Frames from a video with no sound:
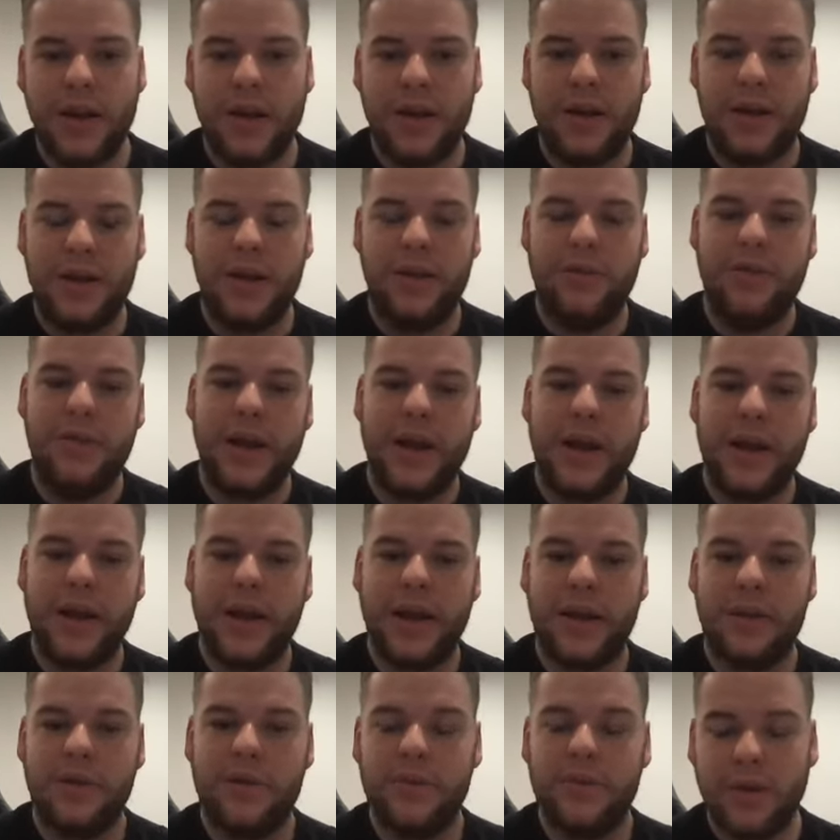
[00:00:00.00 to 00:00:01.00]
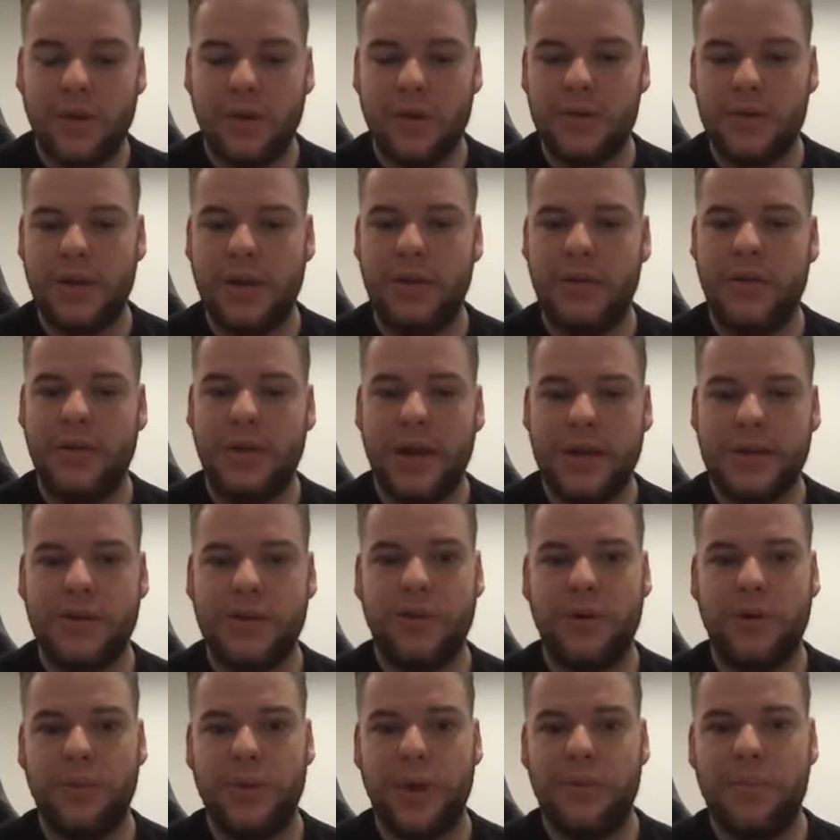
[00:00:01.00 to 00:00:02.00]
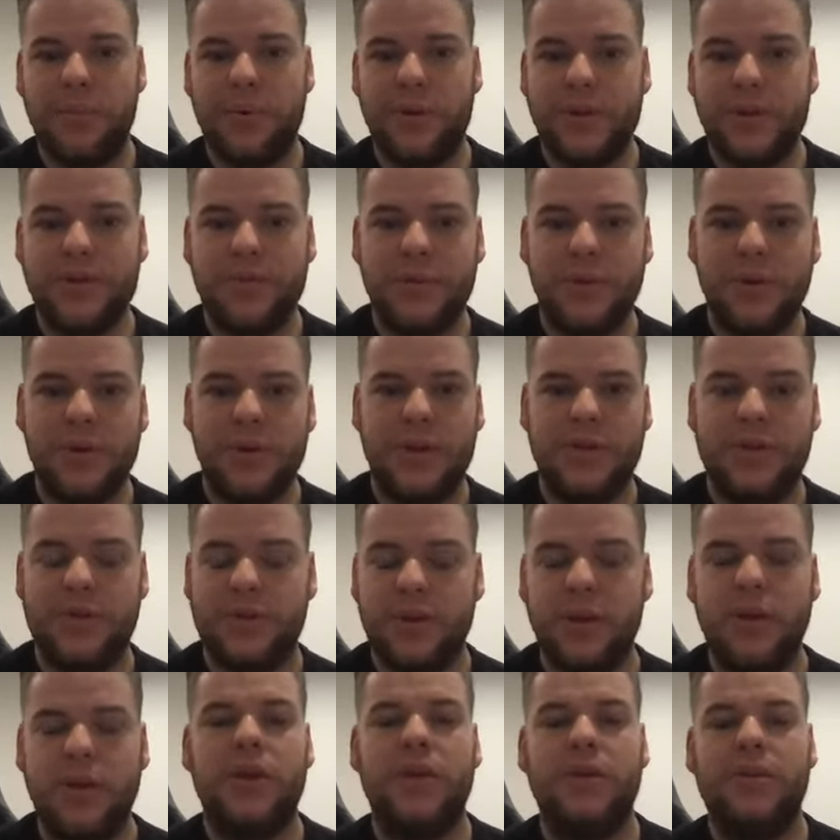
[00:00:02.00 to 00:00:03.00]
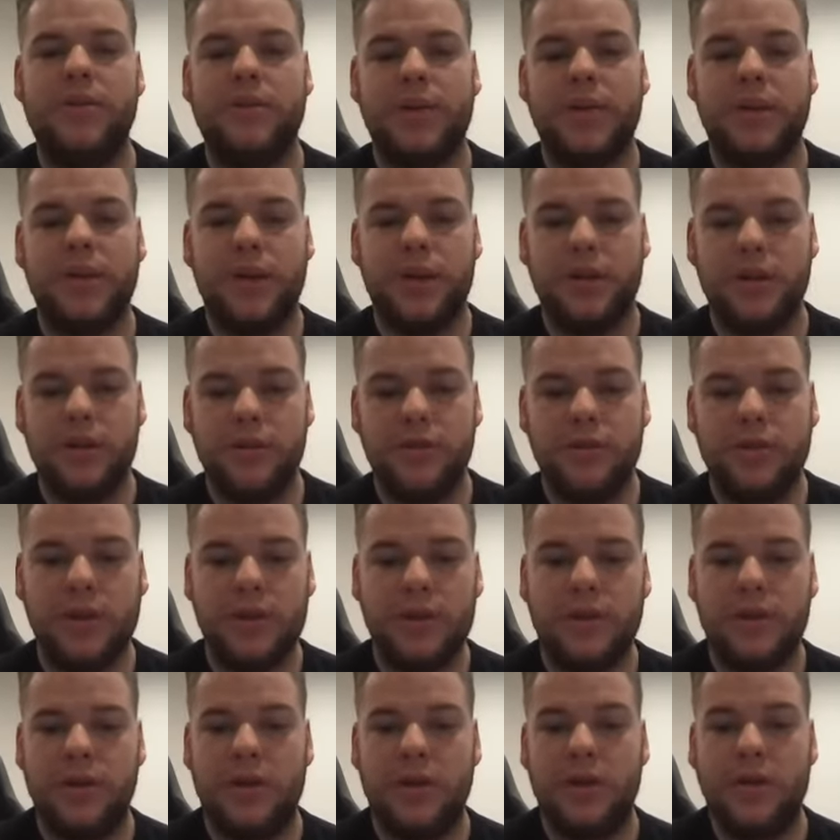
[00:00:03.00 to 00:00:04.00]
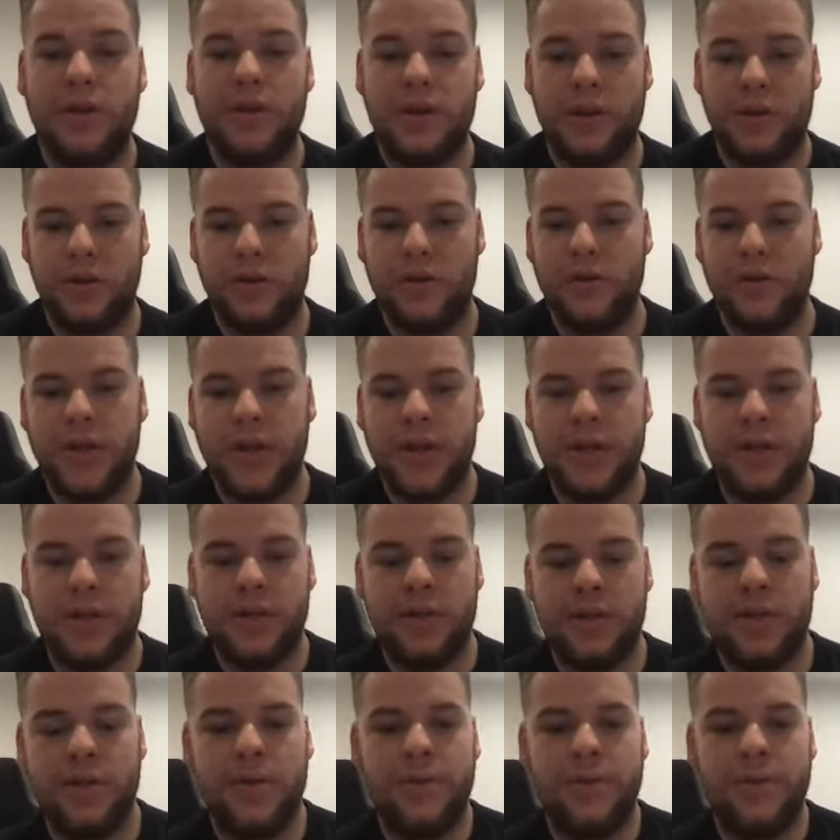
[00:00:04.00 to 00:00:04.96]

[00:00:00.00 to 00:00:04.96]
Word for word: And if you're like get too old, then that's going to be impossible. And studying, you still can do it in an older age.